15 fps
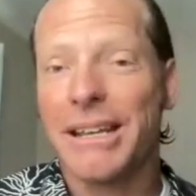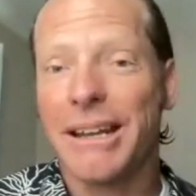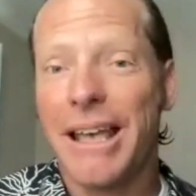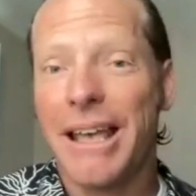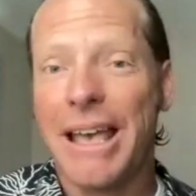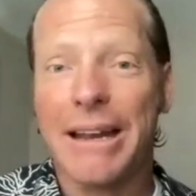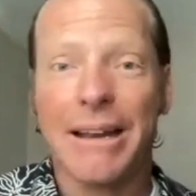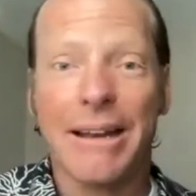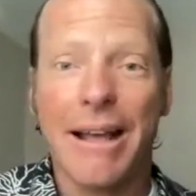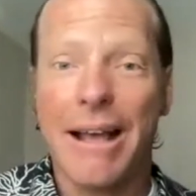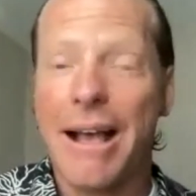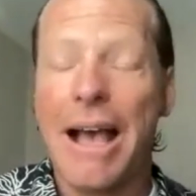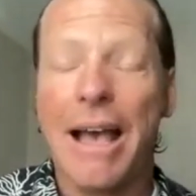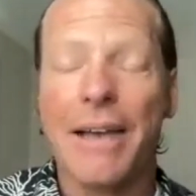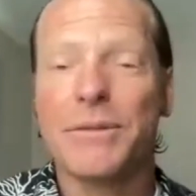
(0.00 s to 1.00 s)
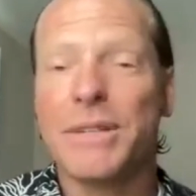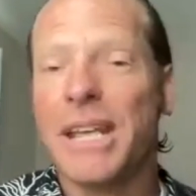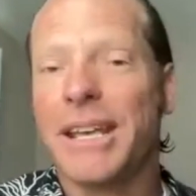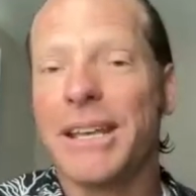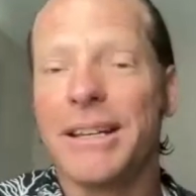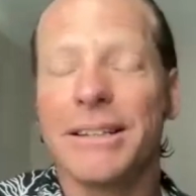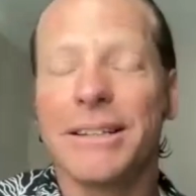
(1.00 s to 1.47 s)
And I've
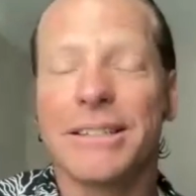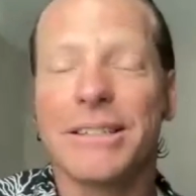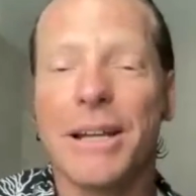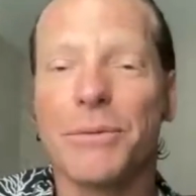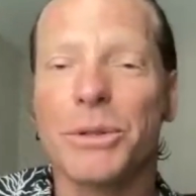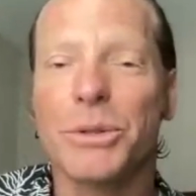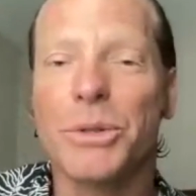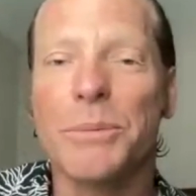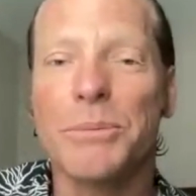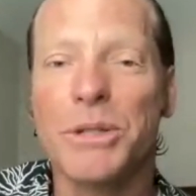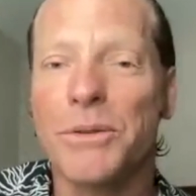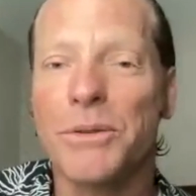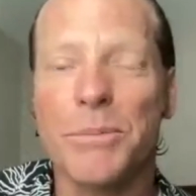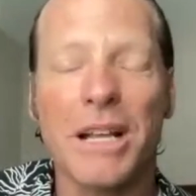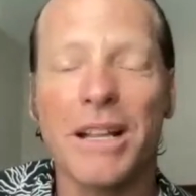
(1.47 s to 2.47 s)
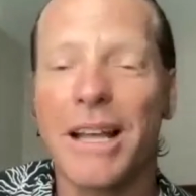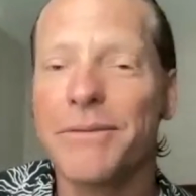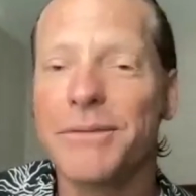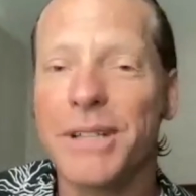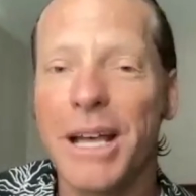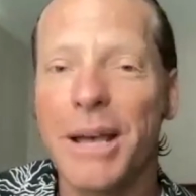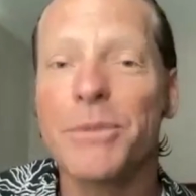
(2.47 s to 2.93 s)
taken several trips over my
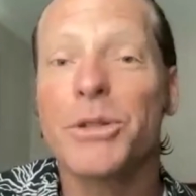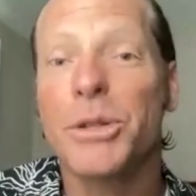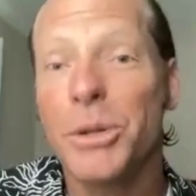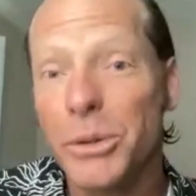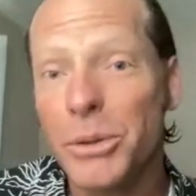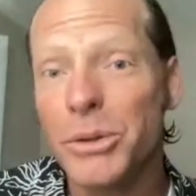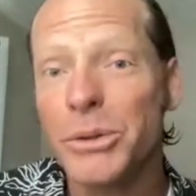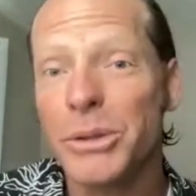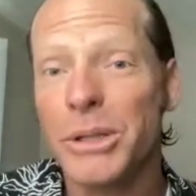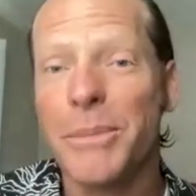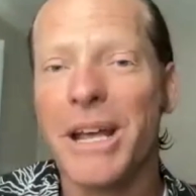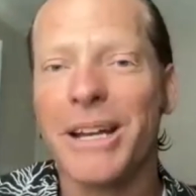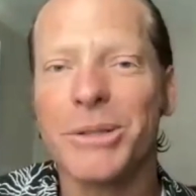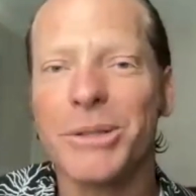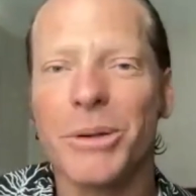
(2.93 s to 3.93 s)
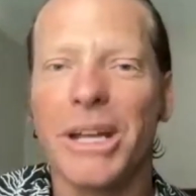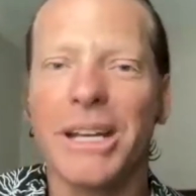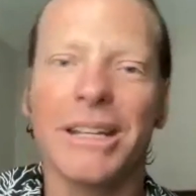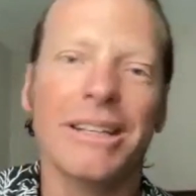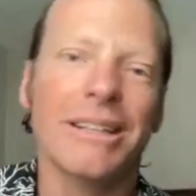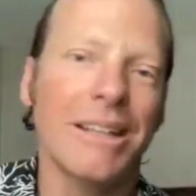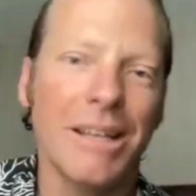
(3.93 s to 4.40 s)
lifetime to the
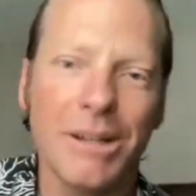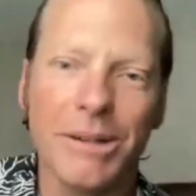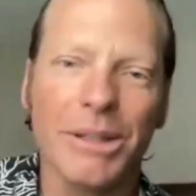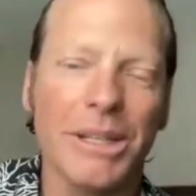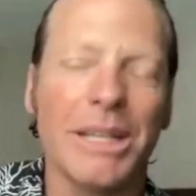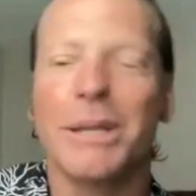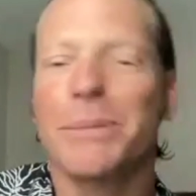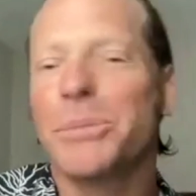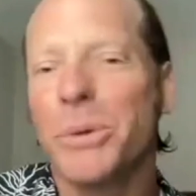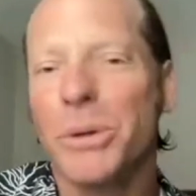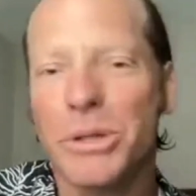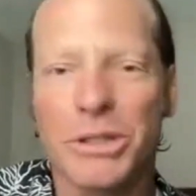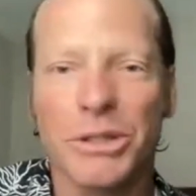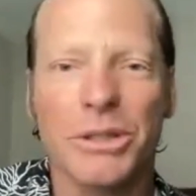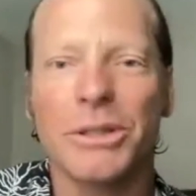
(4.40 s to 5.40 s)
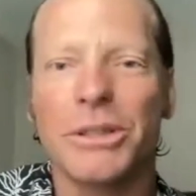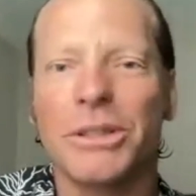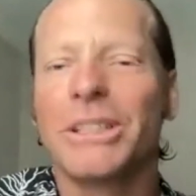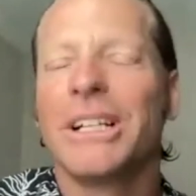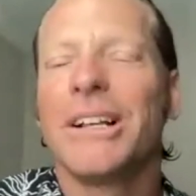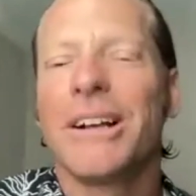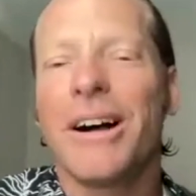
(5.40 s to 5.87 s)
Mediterranean, Italy, Portugal,
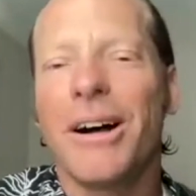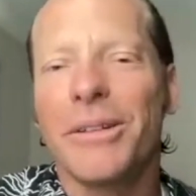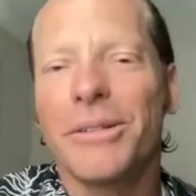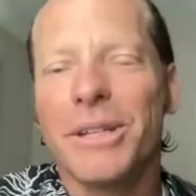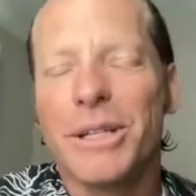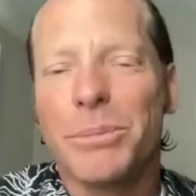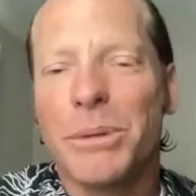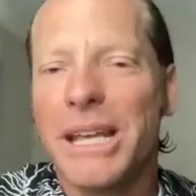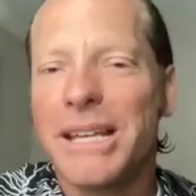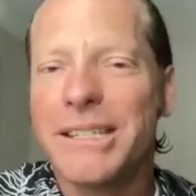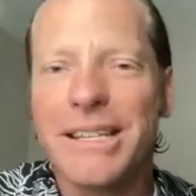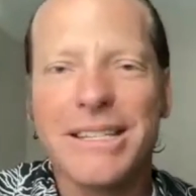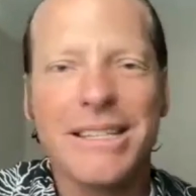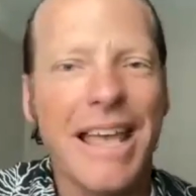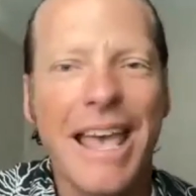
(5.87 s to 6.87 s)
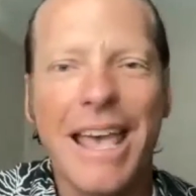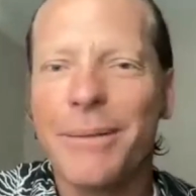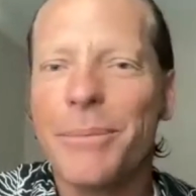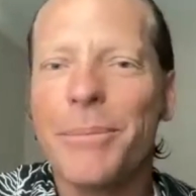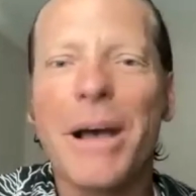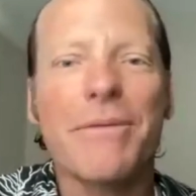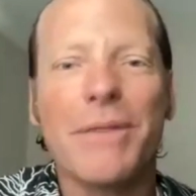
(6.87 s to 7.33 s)
all these places. And
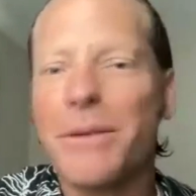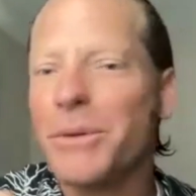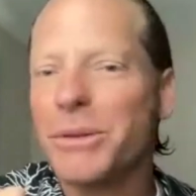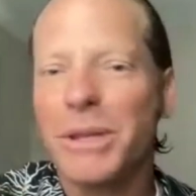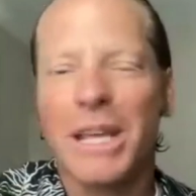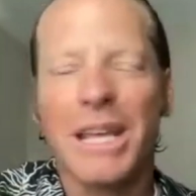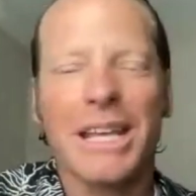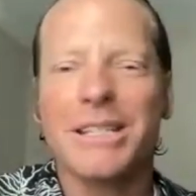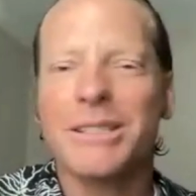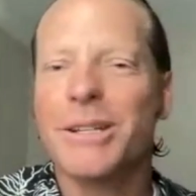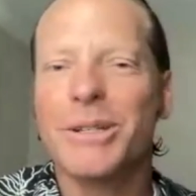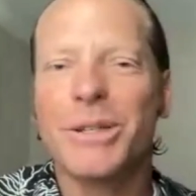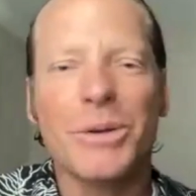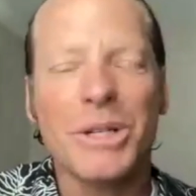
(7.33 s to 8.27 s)
my favorite thing is to do